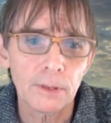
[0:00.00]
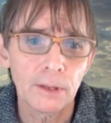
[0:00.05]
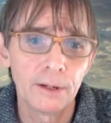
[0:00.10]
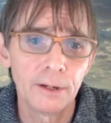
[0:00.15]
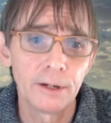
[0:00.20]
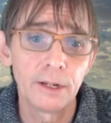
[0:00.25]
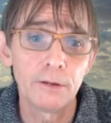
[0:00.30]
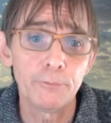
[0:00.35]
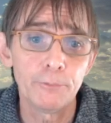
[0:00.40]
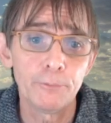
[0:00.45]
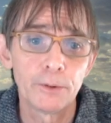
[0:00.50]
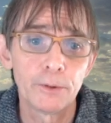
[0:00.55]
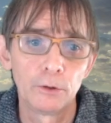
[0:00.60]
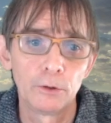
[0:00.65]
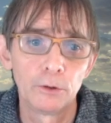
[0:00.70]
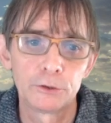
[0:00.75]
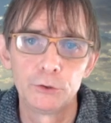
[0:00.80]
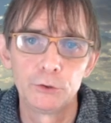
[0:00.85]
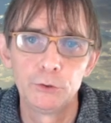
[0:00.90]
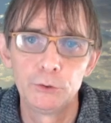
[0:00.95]
And if we're
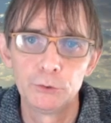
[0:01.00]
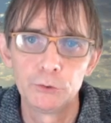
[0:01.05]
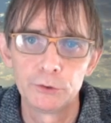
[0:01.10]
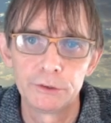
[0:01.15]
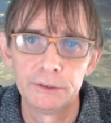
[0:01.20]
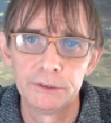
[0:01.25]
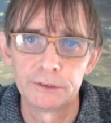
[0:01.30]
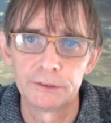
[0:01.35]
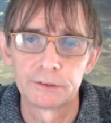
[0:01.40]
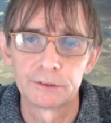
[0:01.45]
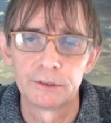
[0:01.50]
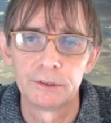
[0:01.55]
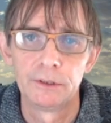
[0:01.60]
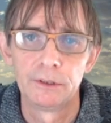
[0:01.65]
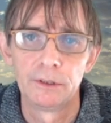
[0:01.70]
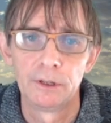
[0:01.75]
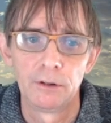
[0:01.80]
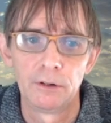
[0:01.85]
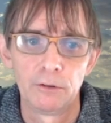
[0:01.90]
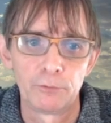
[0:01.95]
going to use this
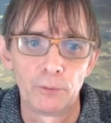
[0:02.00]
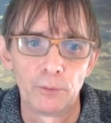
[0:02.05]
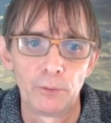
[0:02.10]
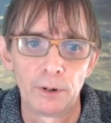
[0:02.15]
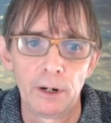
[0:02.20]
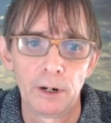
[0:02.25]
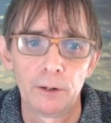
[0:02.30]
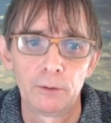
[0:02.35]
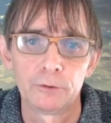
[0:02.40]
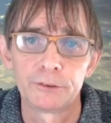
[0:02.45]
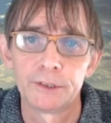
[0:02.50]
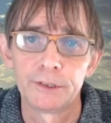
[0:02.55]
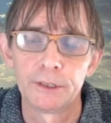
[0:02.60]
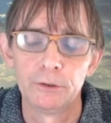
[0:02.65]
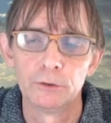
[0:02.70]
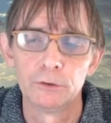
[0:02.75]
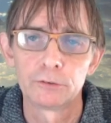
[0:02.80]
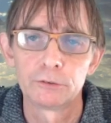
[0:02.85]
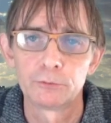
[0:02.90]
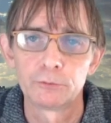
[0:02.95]
for our
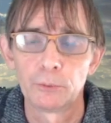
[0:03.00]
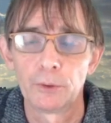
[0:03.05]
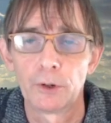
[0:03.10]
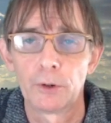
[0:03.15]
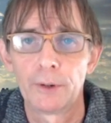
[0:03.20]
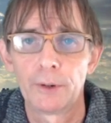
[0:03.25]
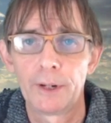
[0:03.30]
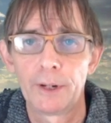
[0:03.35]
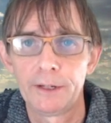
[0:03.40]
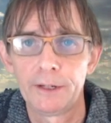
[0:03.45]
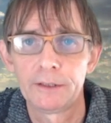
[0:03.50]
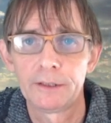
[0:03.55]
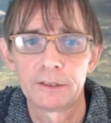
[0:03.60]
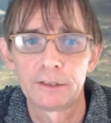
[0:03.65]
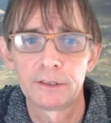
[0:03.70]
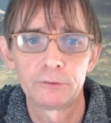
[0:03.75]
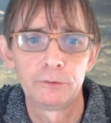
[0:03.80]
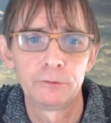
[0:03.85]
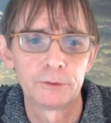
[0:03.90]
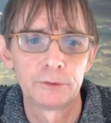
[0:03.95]
signals, for our gate,
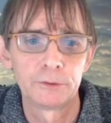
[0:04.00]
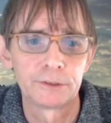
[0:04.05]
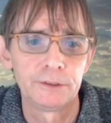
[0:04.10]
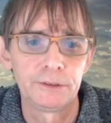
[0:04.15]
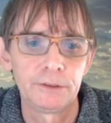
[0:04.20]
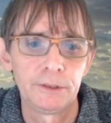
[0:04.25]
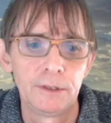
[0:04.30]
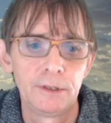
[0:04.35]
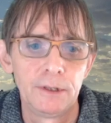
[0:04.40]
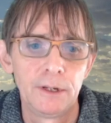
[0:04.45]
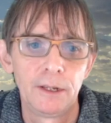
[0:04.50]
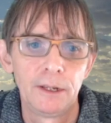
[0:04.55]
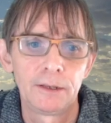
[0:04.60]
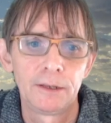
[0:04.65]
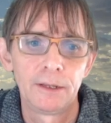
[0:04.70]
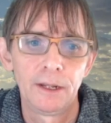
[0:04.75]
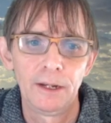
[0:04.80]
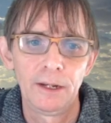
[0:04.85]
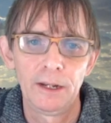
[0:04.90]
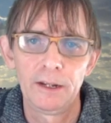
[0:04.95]
as we will see,
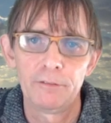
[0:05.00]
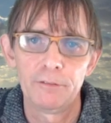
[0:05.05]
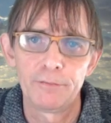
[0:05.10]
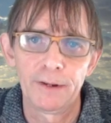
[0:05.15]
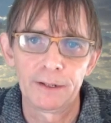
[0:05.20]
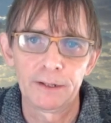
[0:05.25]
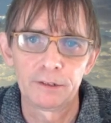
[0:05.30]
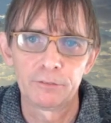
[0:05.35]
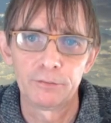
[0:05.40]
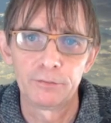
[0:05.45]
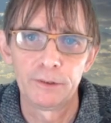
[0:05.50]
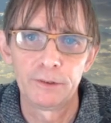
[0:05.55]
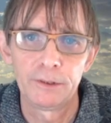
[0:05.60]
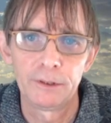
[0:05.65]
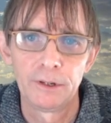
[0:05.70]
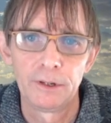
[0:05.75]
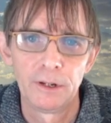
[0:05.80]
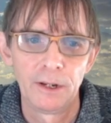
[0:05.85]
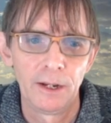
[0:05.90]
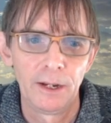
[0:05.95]
then
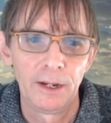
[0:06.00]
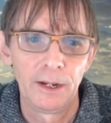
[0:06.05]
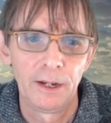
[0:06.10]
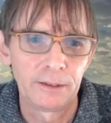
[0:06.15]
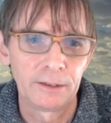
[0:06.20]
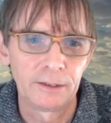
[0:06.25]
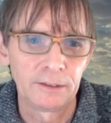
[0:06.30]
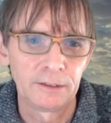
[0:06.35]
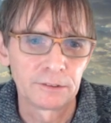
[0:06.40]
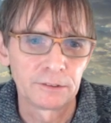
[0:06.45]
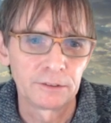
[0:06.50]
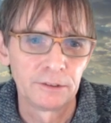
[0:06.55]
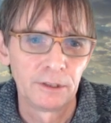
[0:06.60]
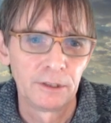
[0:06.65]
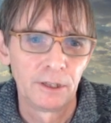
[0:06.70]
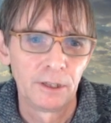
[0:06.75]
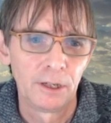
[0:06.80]
effectively it is